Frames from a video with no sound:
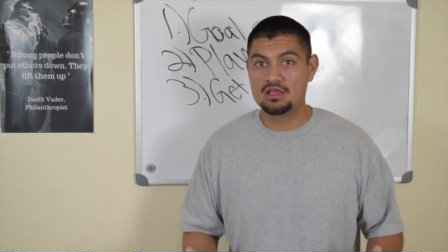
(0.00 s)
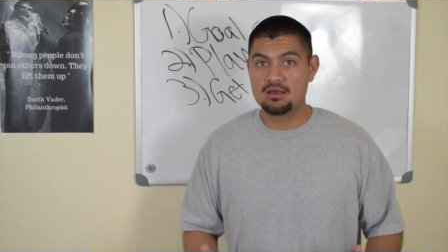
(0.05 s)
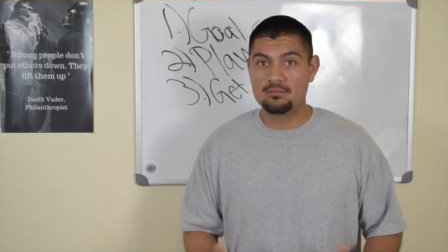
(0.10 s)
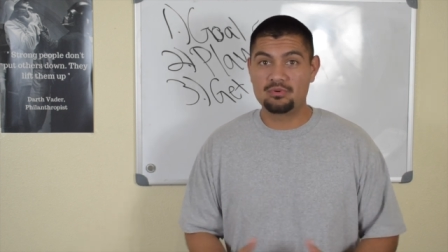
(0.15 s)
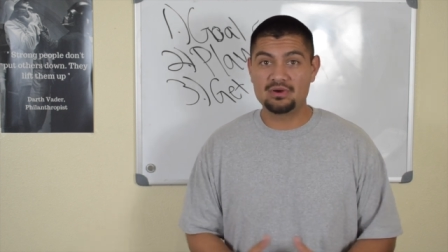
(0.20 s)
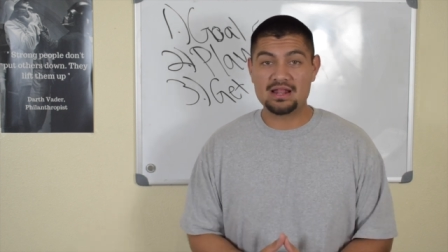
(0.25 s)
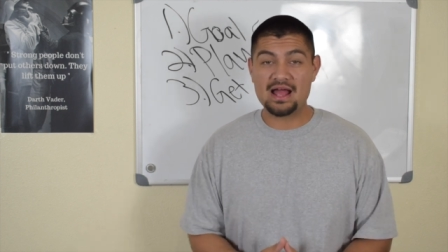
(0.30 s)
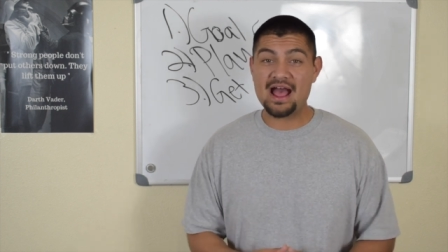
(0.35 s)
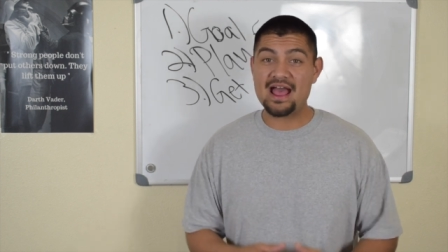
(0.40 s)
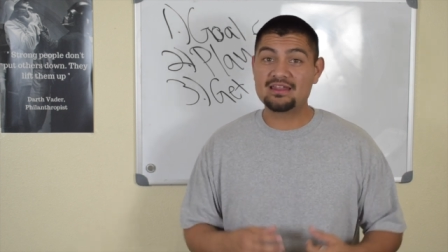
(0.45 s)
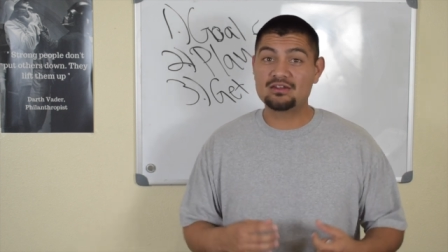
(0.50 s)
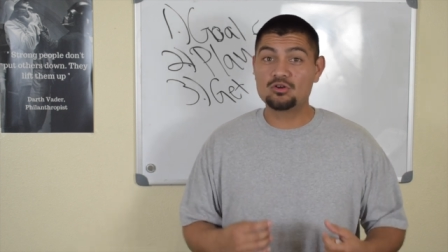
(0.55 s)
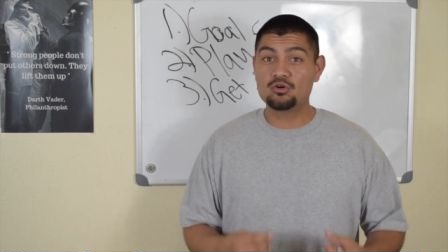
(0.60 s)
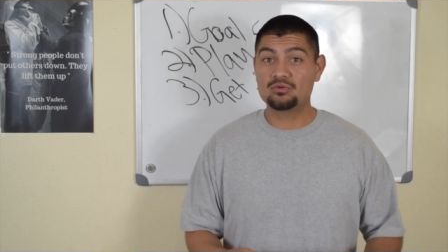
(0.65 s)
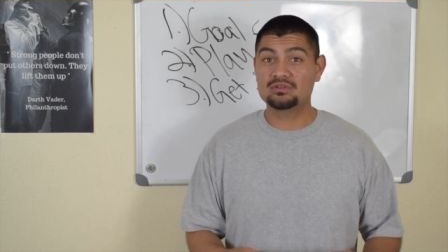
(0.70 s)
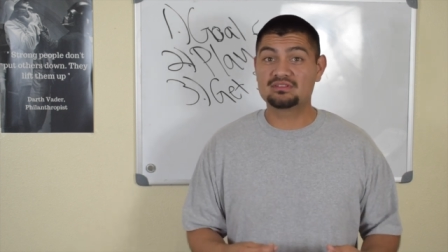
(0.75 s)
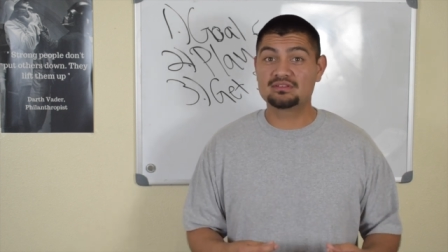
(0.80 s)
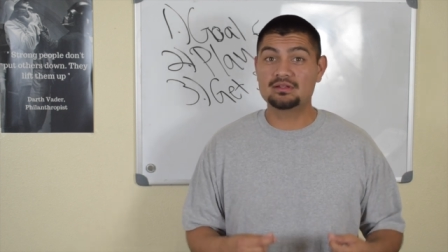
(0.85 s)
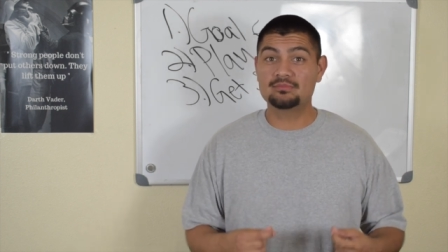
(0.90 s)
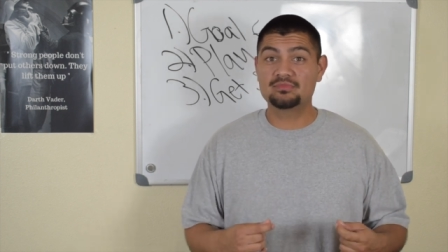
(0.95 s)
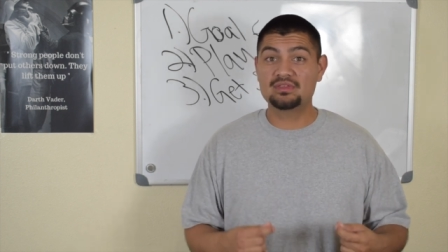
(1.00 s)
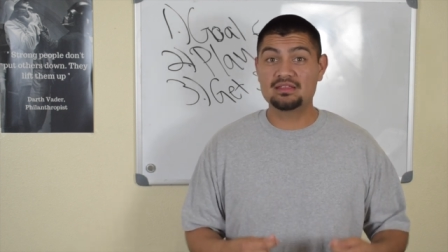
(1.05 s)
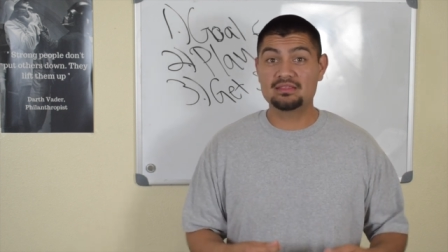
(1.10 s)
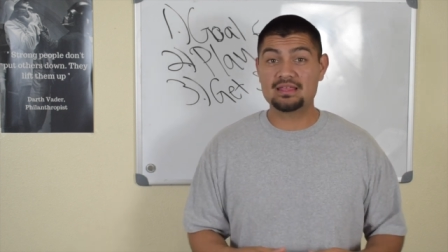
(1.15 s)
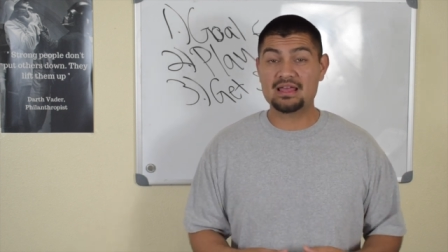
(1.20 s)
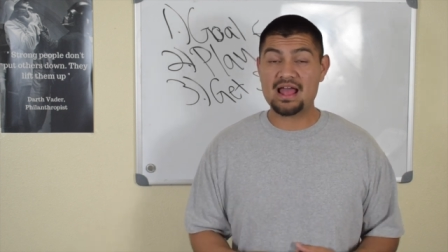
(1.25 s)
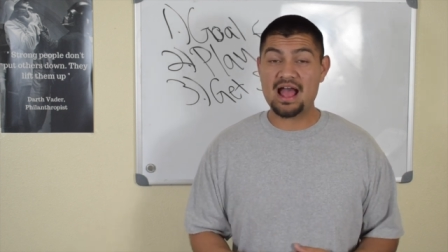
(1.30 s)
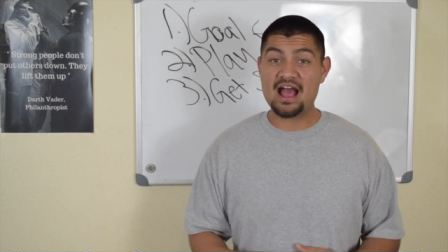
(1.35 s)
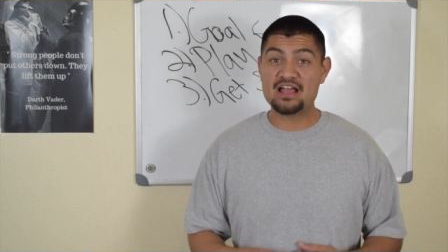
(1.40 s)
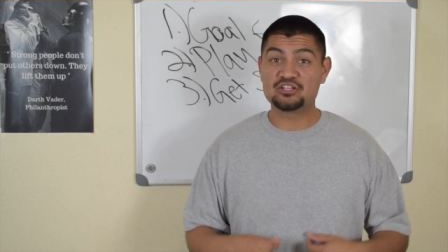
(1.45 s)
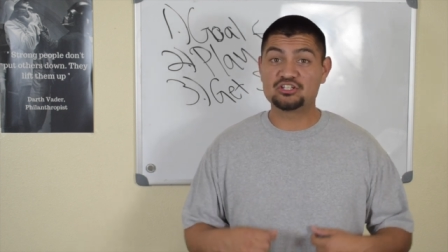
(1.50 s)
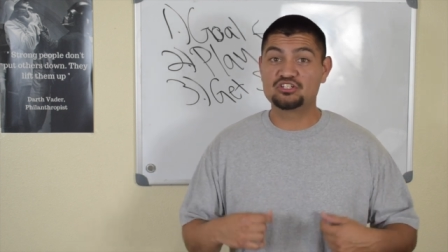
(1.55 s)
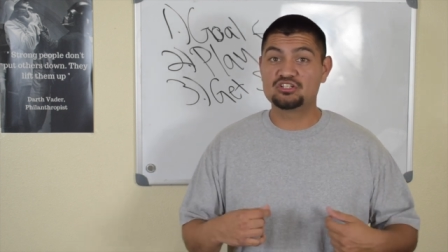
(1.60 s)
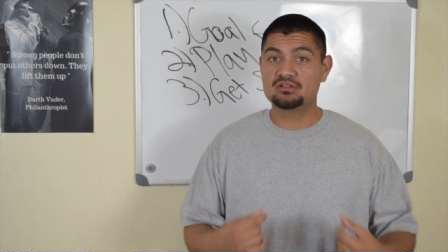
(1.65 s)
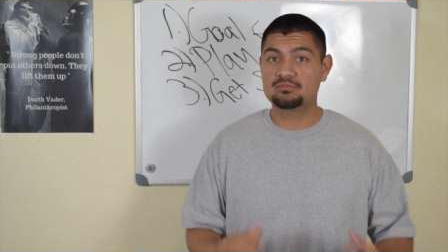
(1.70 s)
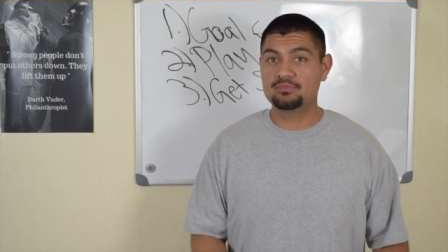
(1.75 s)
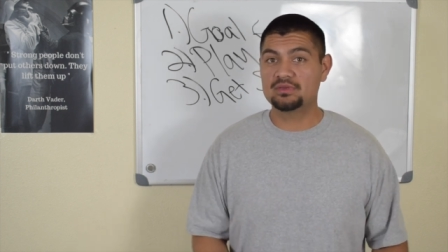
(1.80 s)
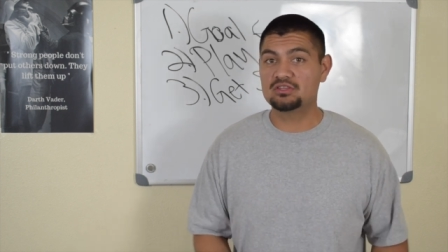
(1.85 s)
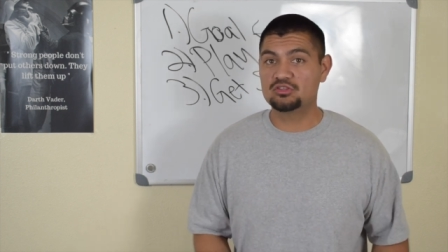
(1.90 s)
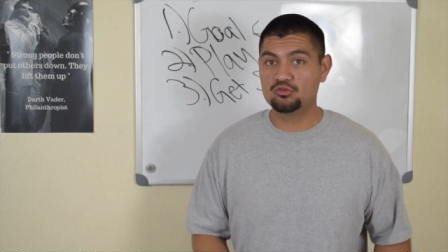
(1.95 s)
but I know it's something that I
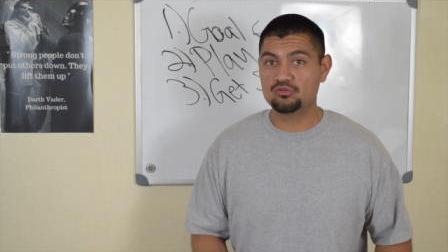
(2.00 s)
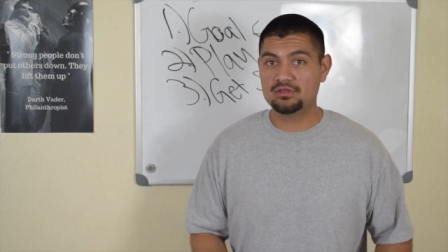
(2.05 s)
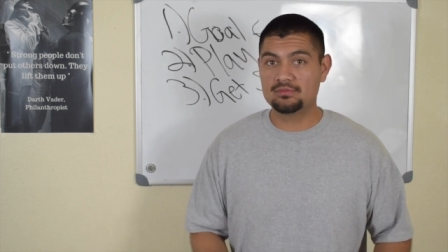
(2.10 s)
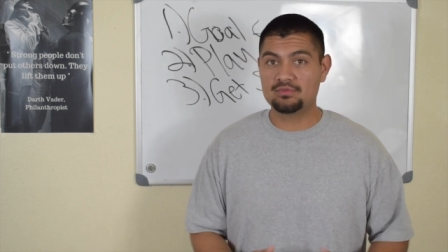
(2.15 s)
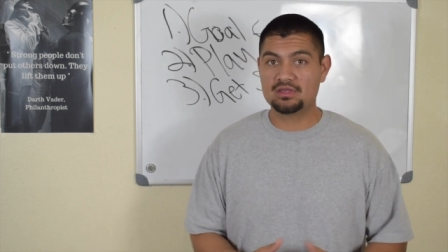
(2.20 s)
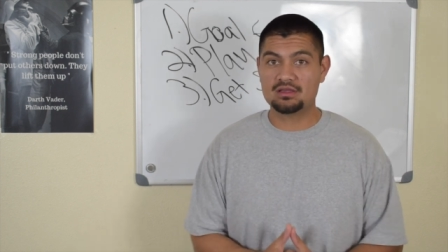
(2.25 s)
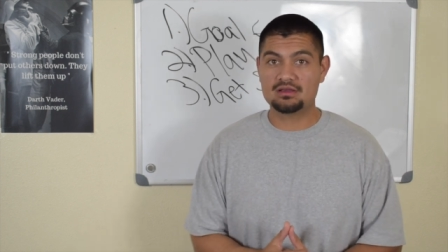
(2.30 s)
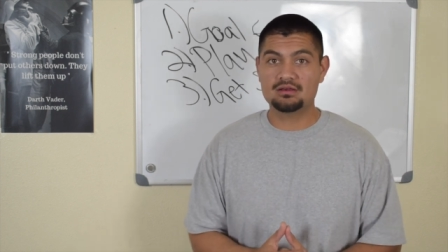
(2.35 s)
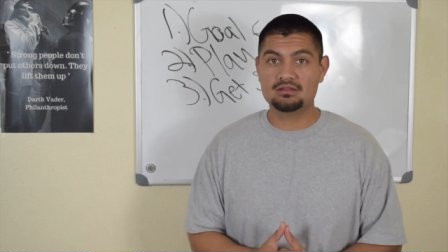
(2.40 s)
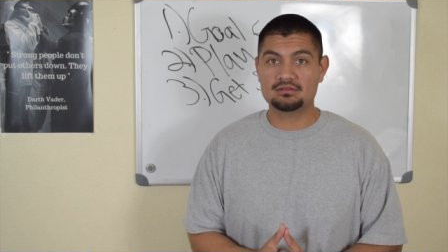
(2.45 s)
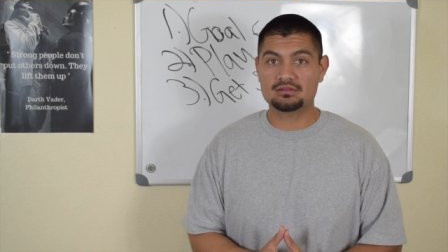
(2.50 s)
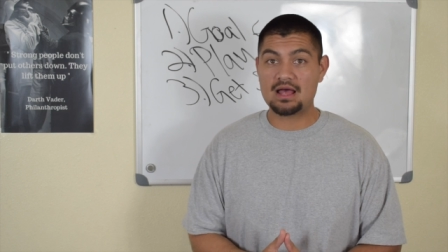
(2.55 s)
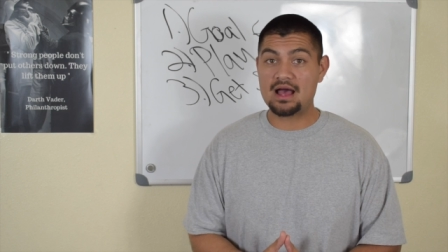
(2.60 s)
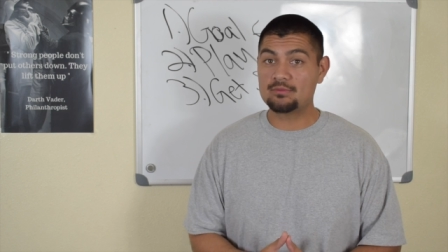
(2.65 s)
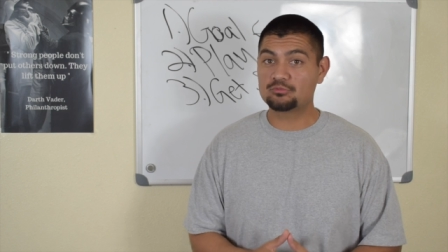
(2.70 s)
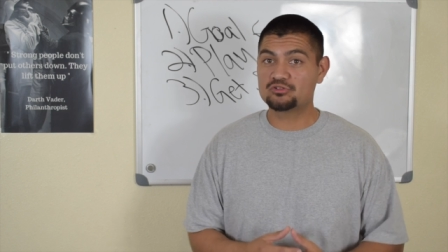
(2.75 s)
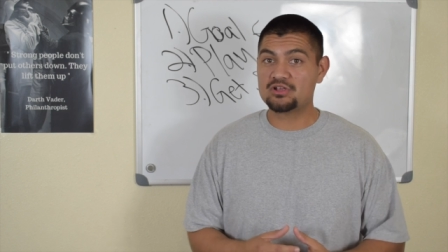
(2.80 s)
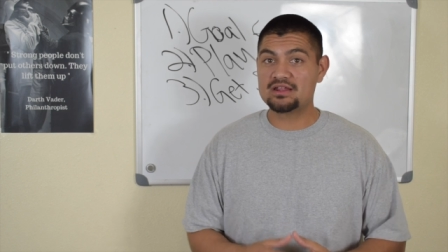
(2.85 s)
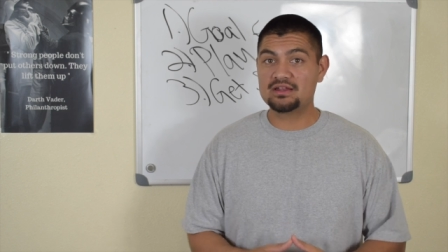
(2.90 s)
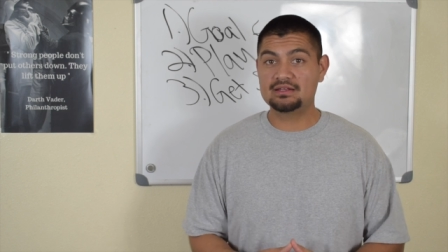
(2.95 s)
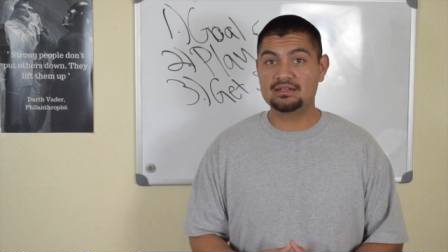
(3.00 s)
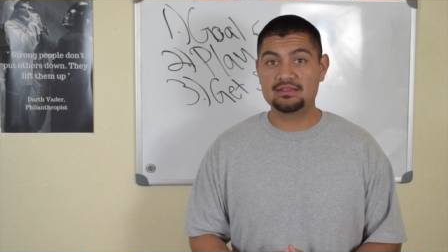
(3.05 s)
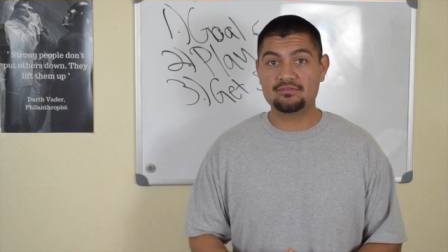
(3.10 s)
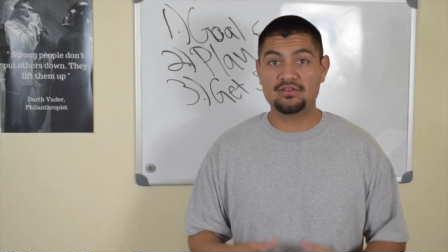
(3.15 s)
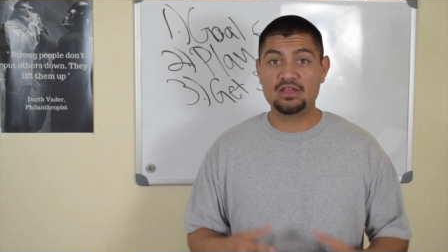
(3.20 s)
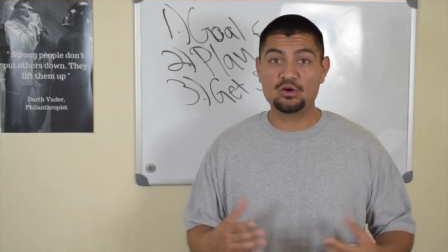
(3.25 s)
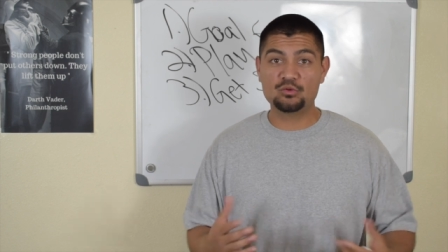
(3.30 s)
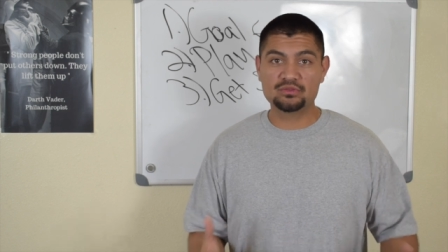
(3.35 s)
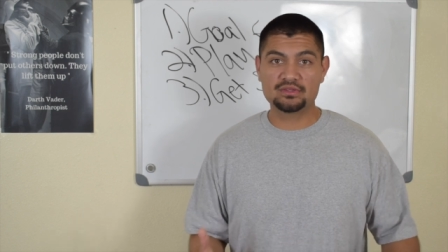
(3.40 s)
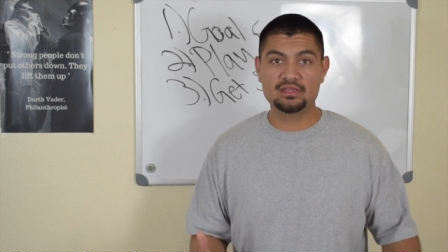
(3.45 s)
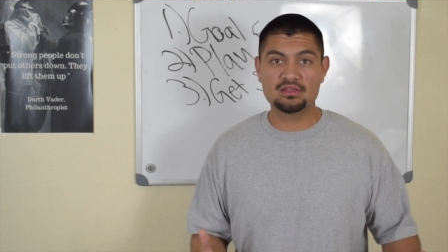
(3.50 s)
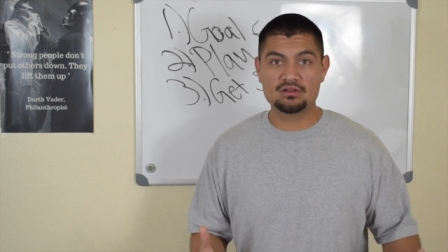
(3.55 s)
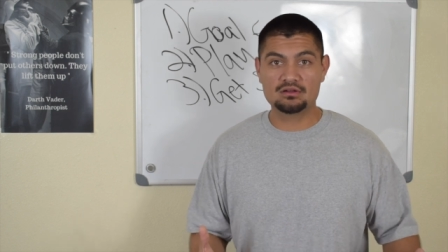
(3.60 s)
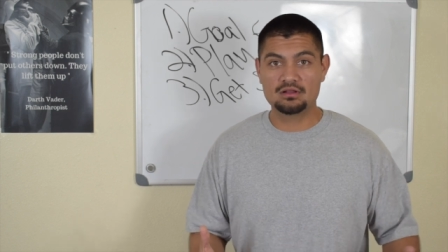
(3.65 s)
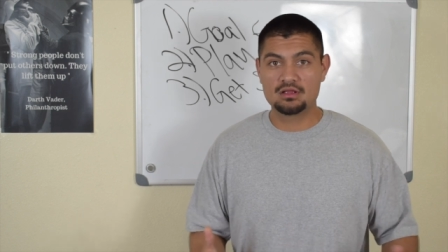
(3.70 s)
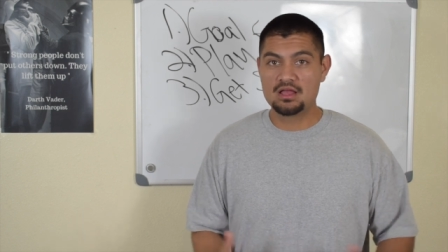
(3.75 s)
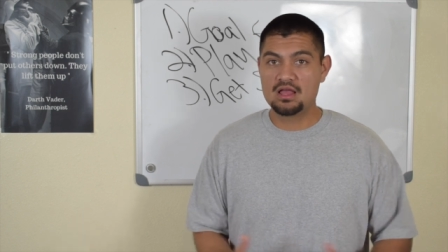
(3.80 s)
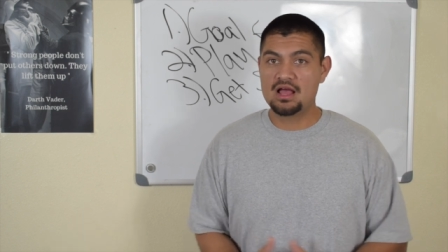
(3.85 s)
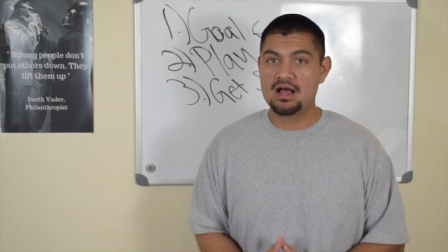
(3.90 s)
should be doing because I'm trying to live healthier,